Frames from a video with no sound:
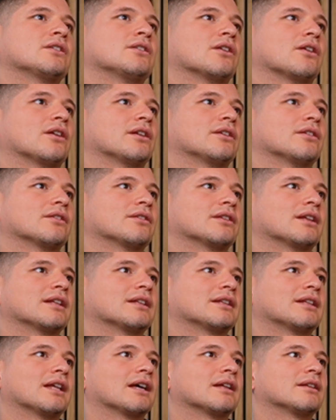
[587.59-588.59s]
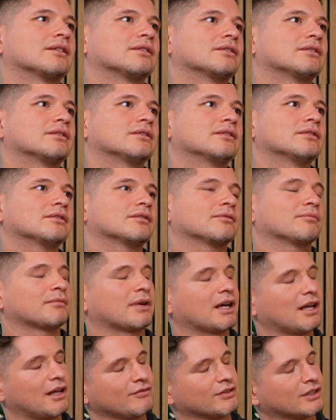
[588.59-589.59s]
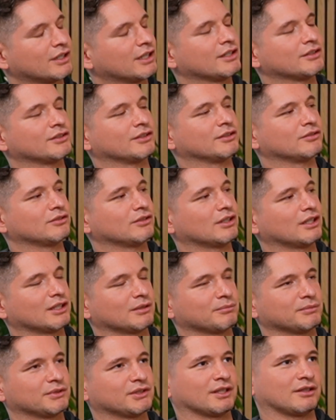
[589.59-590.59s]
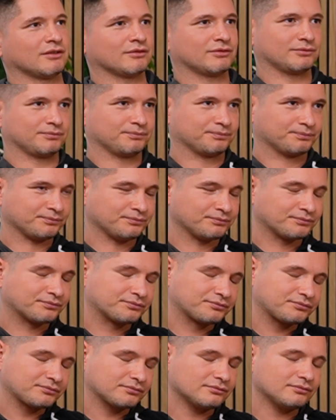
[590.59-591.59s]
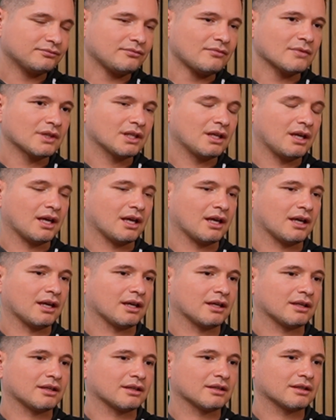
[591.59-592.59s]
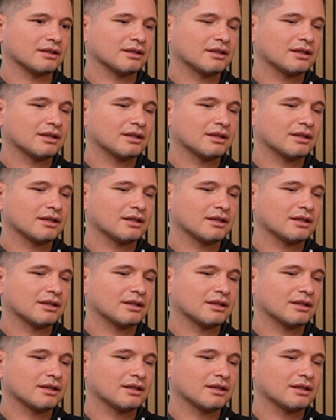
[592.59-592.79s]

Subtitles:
I know that I have a cousin who hung himself, and